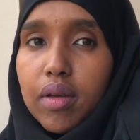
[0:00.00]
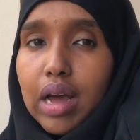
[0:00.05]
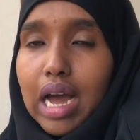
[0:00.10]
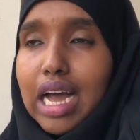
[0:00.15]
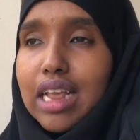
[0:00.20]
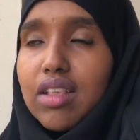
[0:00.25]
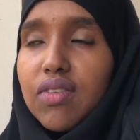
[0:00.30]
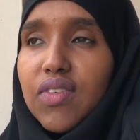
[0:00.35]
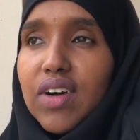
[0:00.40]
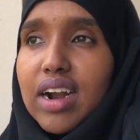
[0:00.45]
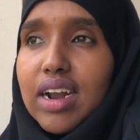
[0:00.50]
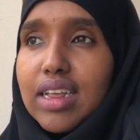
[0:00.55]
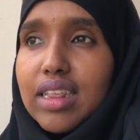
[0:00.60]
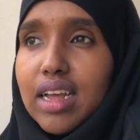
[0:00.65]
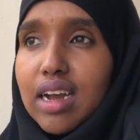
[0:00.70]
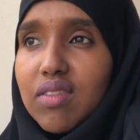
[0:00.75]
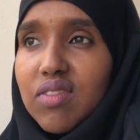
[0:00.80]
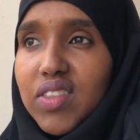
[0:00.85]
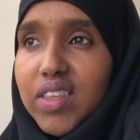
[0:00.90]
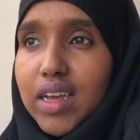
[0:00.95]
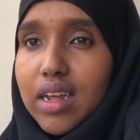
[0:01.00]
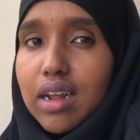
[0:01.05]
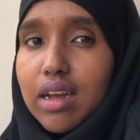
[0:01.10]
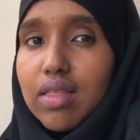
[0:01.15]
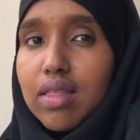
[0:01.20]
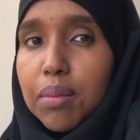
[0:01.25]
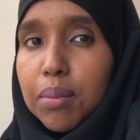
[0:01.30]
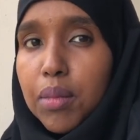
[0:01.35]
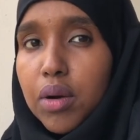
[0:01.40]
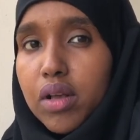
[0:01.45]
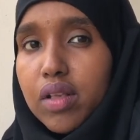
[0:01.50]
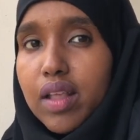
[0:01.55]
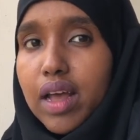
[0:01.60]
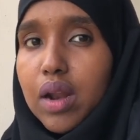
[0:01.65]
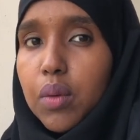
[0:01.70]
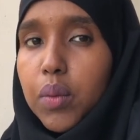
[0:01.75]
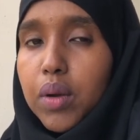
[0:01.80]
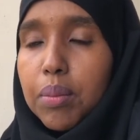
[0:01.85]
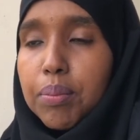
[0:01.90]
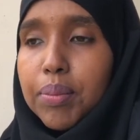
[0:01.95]
As far as I've seen it, the most
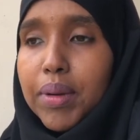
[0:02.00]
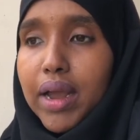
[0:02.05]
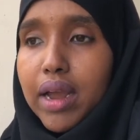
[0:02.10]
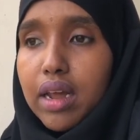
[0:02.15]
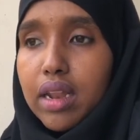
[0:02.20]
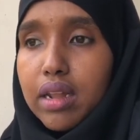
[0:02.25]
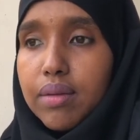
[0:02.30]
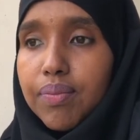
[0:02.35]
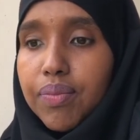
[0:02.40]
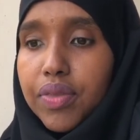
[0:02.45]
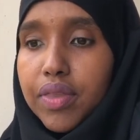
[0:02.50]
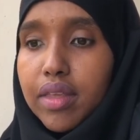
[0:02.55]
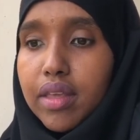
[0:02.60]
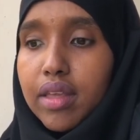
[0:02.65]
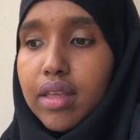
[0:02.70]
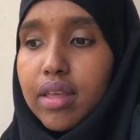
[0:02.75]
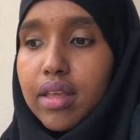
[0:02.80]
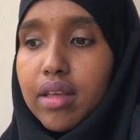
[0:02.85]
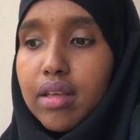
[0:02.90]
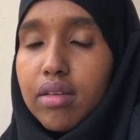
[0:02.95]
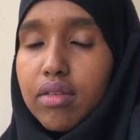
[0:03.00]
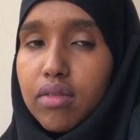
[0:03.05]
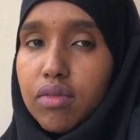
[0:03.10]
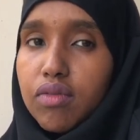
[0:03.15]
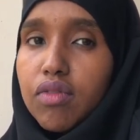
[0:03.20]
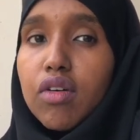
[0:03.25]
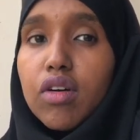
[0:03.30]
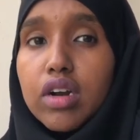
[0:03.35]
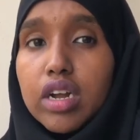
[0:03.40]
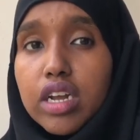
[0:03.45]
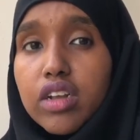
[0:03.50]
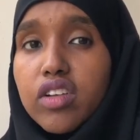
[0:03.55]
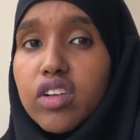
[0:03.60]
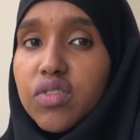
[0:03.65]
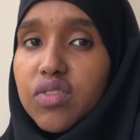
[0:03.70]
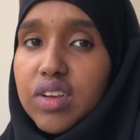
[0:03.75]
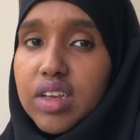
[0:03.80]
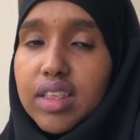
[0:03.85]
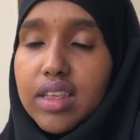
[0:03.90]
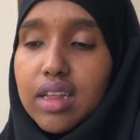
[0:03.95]
that we paid for each
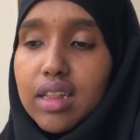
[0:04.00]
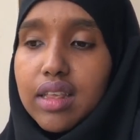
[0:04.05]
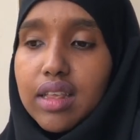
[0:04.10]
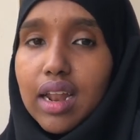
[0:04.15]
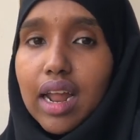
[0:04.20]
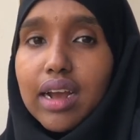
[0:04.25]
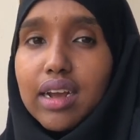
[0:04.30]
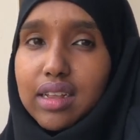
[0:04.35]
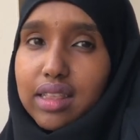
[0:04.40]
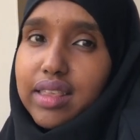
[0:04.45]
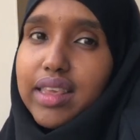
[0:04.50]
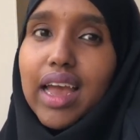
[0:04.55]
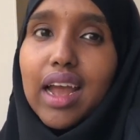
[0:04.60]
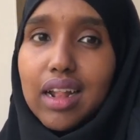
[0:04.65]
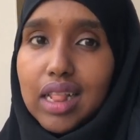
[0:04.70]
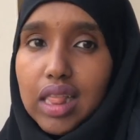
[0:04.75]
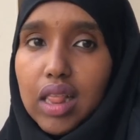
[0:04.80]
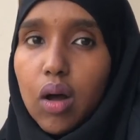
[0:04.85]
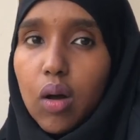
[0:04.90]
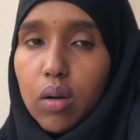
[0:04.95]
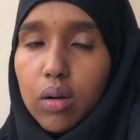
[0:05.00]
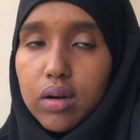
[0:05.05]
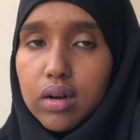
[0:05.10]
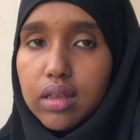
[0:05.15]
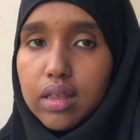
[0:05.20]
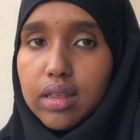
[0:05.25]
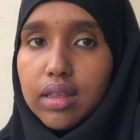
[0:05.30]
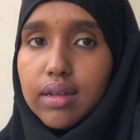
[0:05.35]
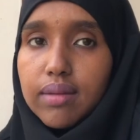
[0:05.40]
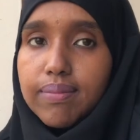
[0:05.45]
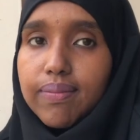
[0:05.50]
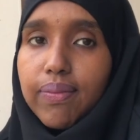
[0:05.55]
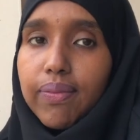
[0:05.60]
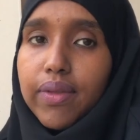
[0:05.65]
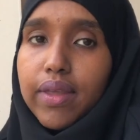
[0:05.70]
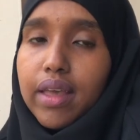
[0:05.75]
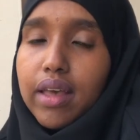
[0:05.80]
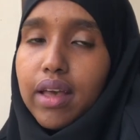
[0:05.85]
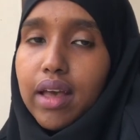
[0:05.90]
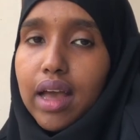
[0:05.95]
visit is like $10,
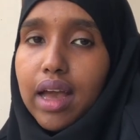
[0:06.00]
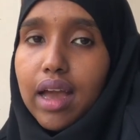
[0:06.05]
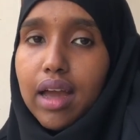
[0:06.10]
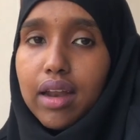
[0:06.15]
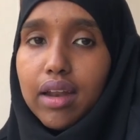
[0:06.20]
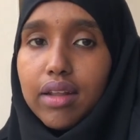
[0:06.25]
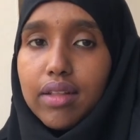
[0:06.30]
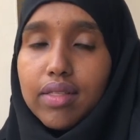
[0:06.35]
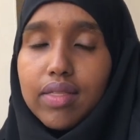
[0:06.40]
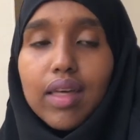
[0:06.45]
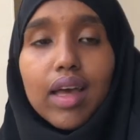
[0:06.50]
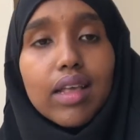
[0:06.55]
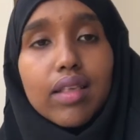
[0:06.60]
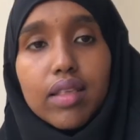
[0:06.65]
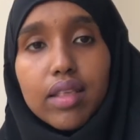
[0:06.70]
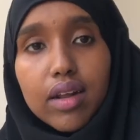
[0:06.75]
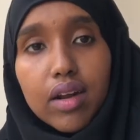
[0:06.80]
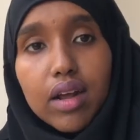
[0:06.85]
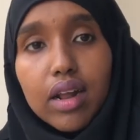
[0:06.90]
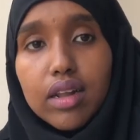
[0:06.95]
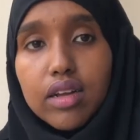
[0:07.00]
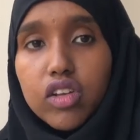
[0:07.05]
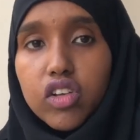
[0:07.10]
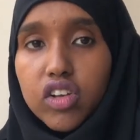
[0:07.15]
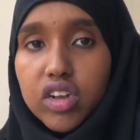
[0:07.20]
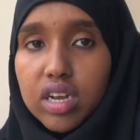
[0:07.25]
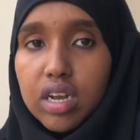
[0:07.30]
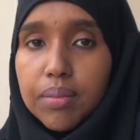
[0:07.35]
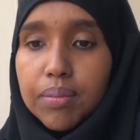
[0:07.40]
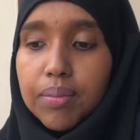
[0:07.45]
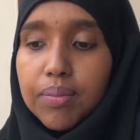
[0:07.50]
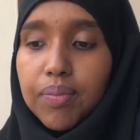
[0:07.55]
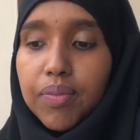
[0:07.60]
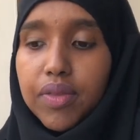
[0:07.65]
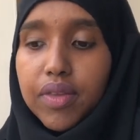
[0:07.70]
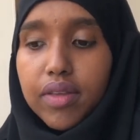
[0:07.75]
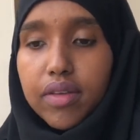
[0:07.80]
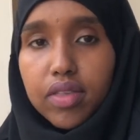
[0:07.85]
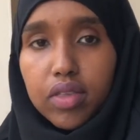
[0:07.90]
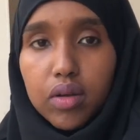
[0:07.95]
and that's really cheap.
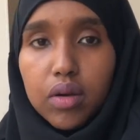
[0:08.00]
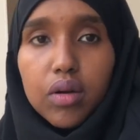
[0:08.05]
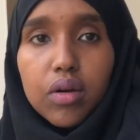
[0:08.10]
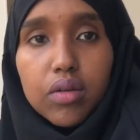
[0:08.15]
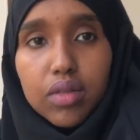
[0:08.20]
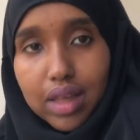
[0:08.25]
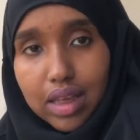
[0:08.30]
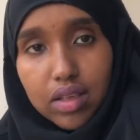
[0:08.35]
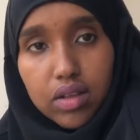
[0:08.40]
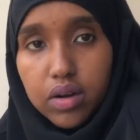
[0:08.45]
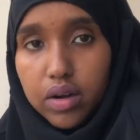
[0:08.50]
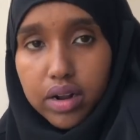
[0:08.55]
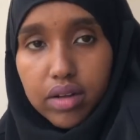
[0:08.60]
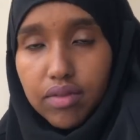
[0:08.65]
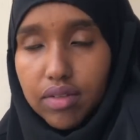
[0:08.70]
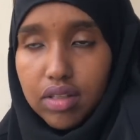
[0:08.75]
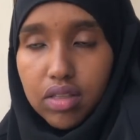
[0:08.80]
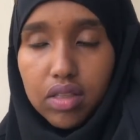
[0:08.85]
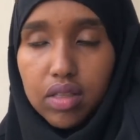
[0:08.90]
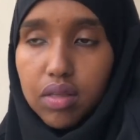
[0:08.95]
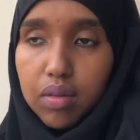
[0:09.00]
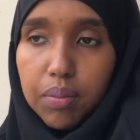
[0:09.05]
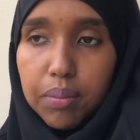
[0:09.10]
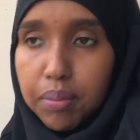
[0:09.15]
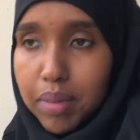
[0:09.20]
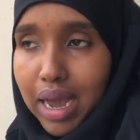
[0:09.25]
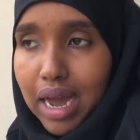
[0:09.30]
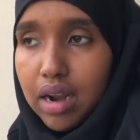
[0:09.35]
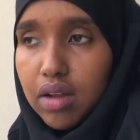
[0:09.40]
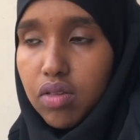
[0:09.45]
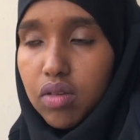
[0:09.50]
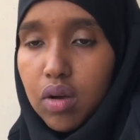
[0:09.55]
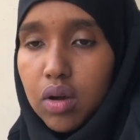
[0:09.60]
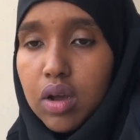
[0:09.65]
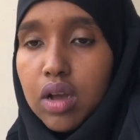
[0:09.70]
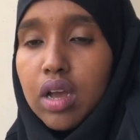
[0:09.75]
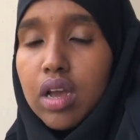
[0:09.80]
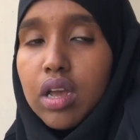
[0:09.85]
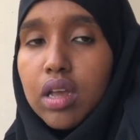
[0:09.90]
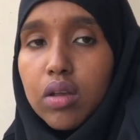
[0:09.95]
So that's not even bad. So
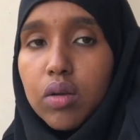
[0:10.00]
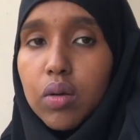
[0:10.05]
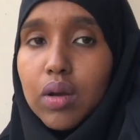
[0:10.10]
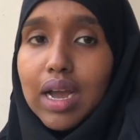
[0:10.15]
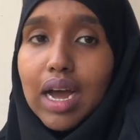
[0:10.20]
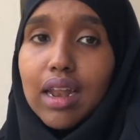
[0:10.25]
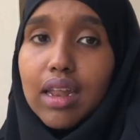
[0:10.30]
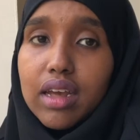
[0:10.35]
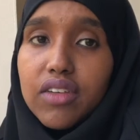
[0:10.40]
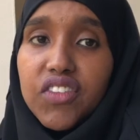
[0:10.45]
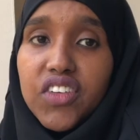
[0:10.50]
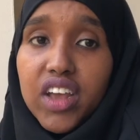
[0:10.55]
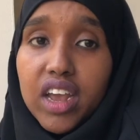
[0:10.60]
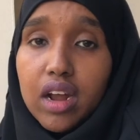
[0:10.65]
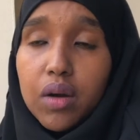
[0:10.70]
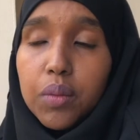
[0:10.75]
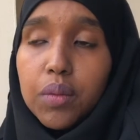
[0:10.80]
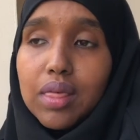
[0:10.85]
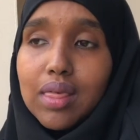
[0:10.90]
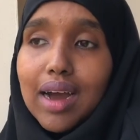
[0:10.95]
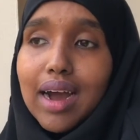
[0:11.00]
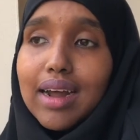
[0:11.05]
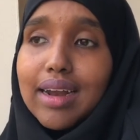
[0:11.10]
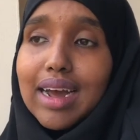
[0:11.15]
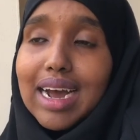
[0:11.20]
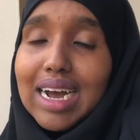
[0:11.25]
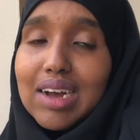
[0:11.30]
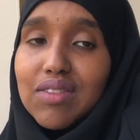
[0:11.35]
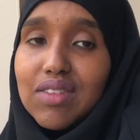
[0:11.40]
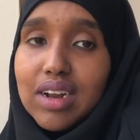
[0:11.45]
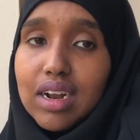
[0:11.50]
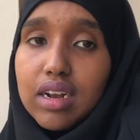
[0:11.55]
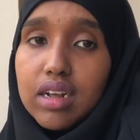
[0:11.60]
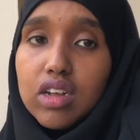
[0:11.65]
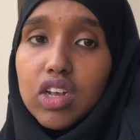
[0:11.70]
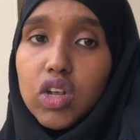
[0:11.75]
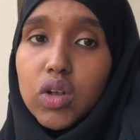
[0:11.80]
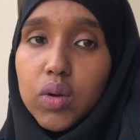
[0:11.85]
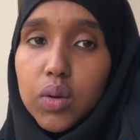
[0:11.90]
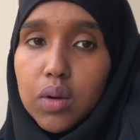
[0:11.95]
you can live here without having an
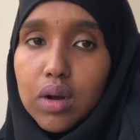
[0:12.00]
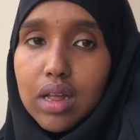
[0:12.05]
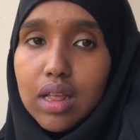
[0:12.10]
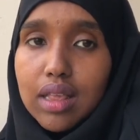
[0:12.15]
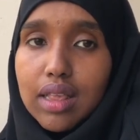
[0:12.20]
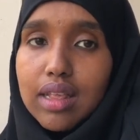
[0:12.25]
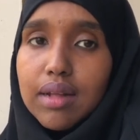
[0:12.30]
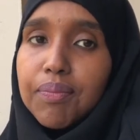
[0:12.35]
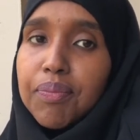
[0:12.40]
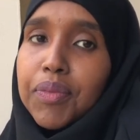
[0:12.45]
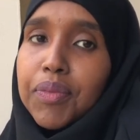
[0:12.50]
insurance,